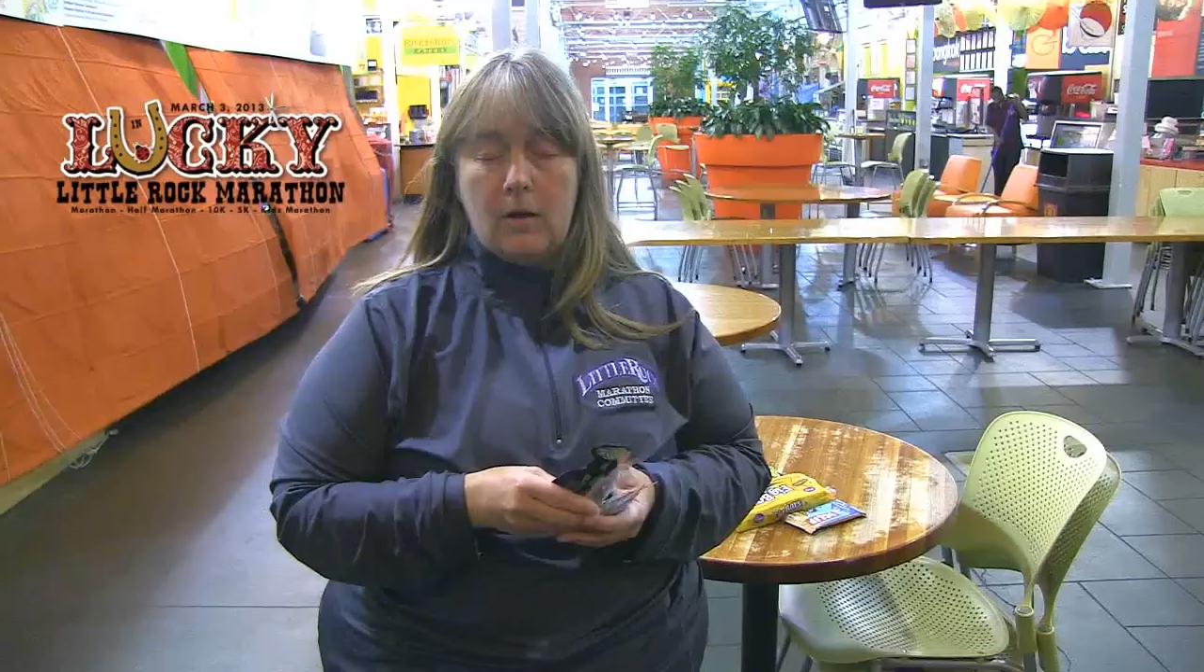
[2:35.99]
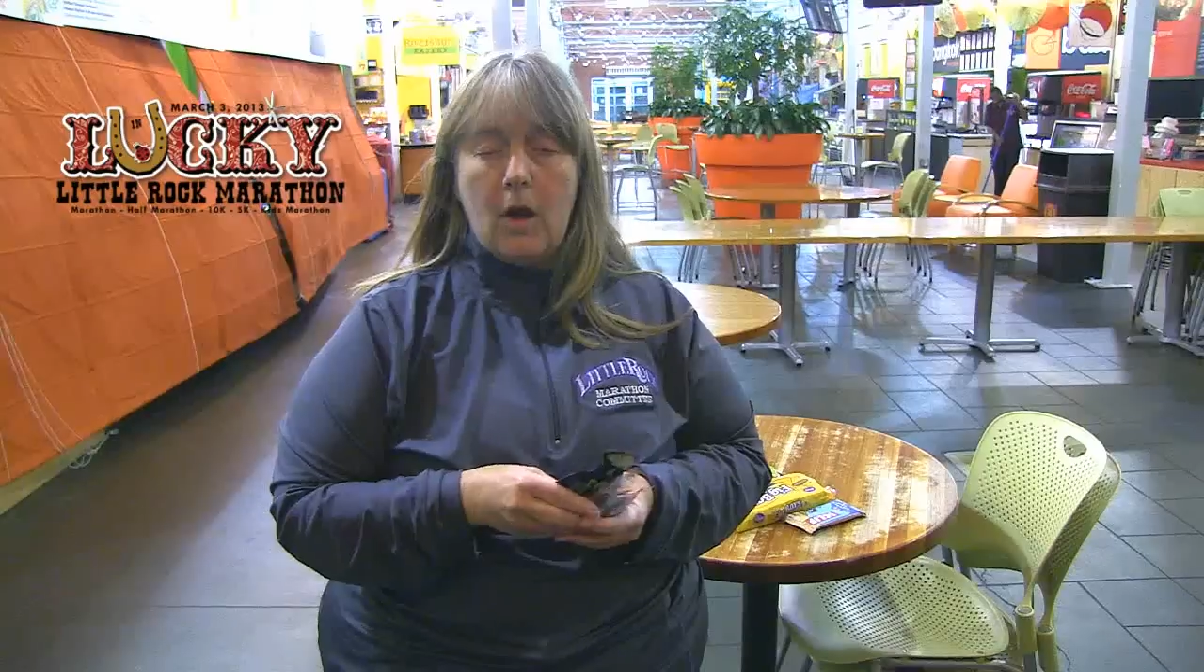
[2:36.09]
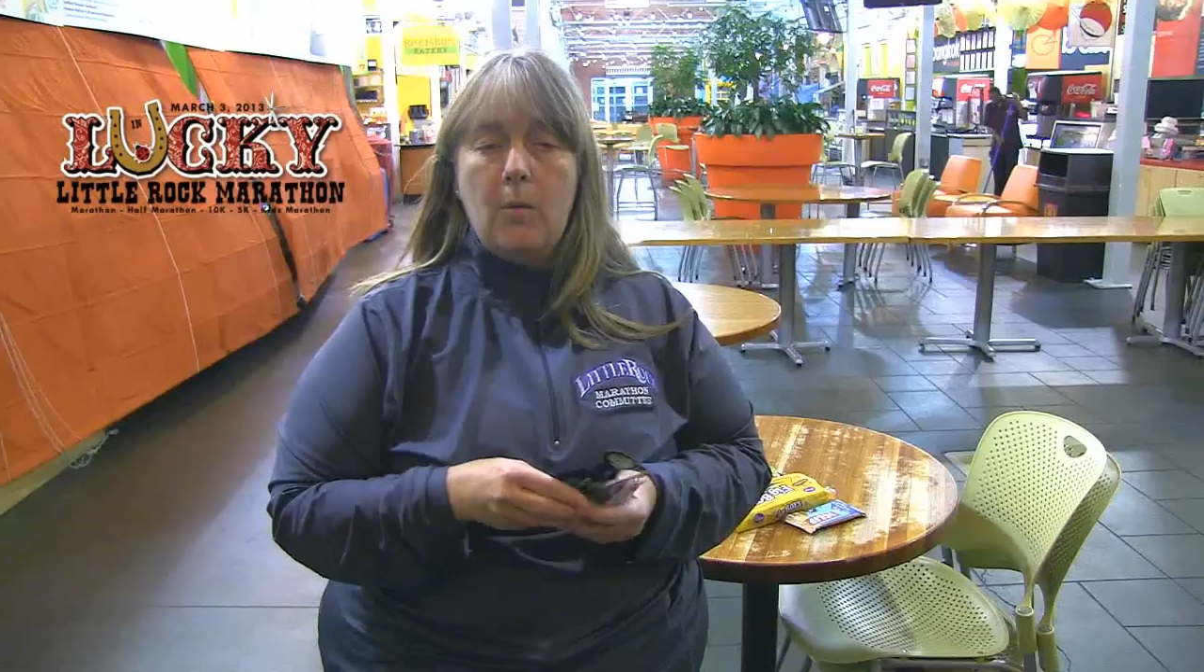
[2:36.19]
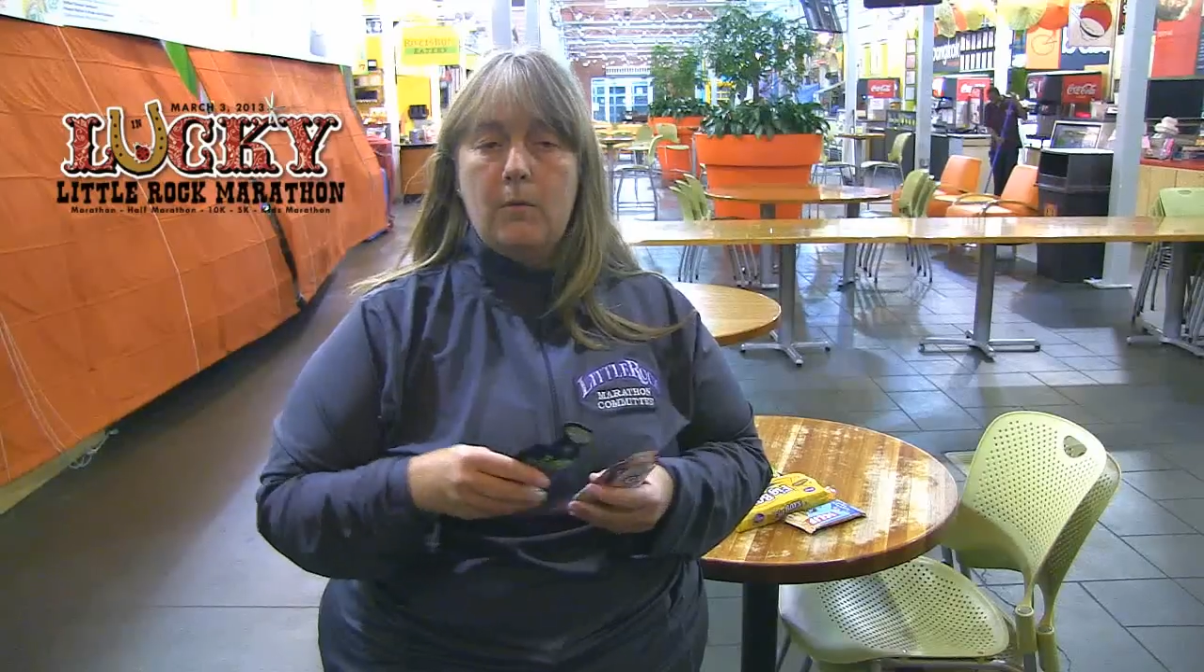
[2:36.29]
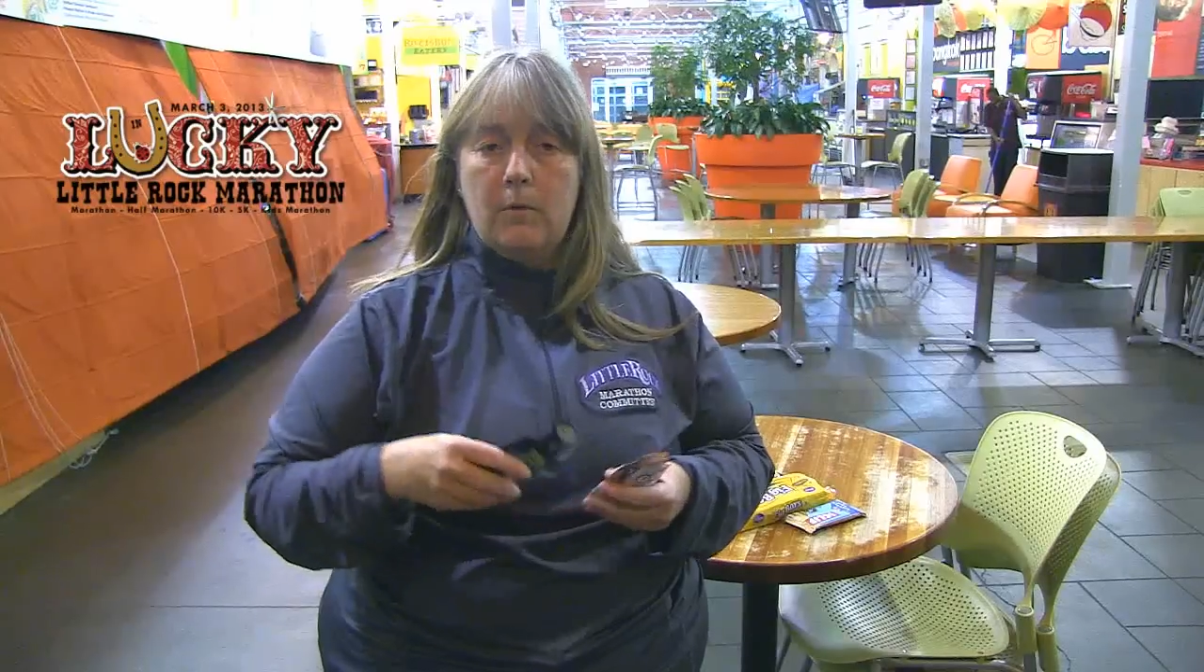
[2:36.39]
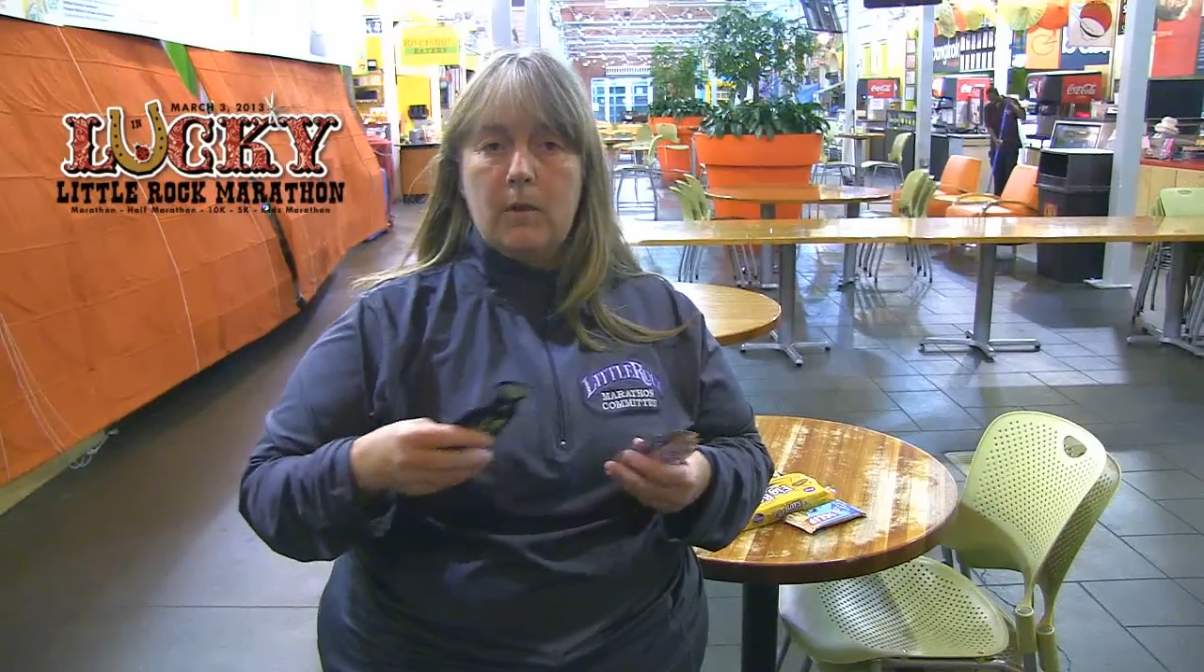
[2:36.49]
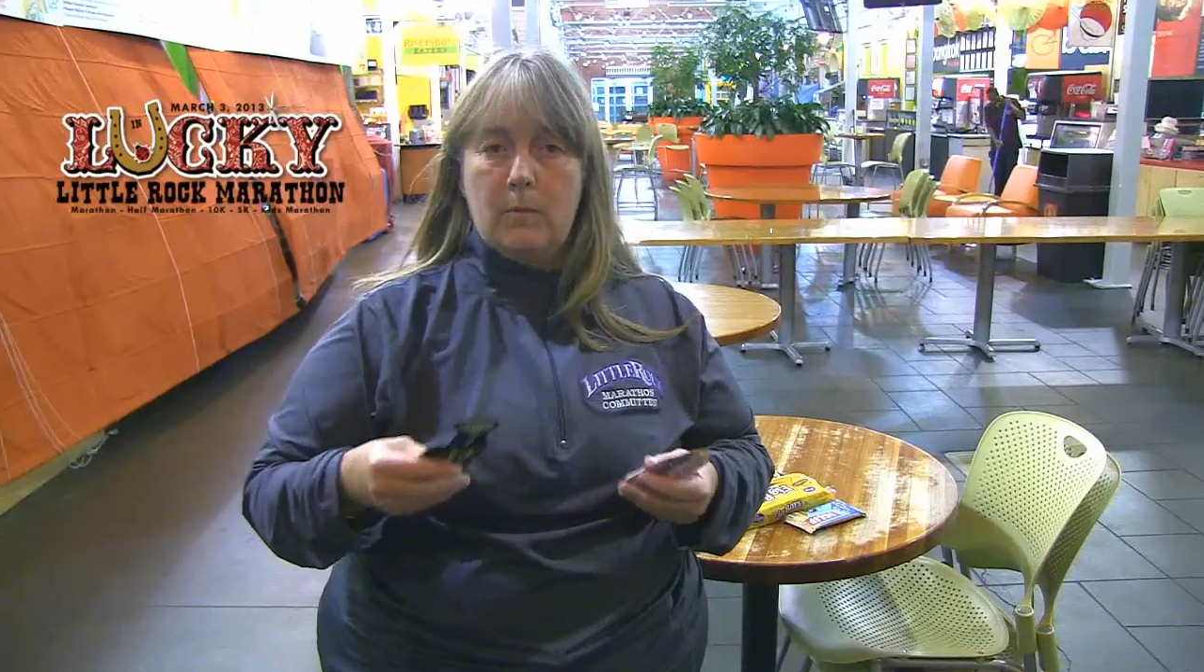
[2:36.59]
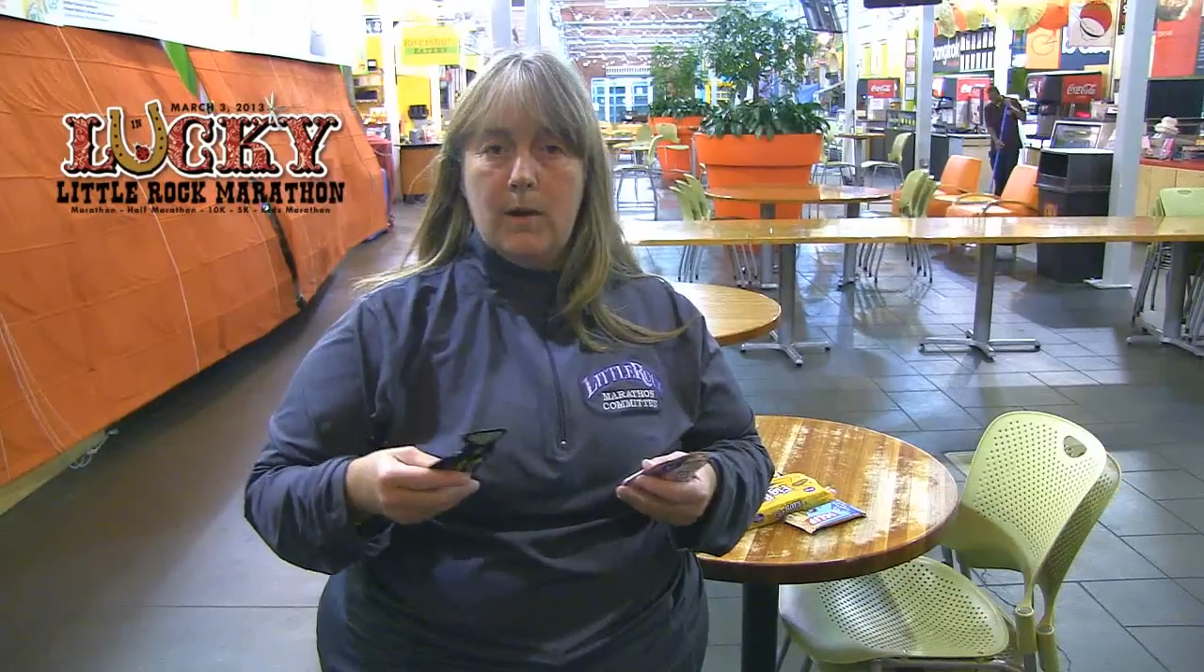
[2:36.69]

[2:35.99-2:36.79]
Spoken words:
going really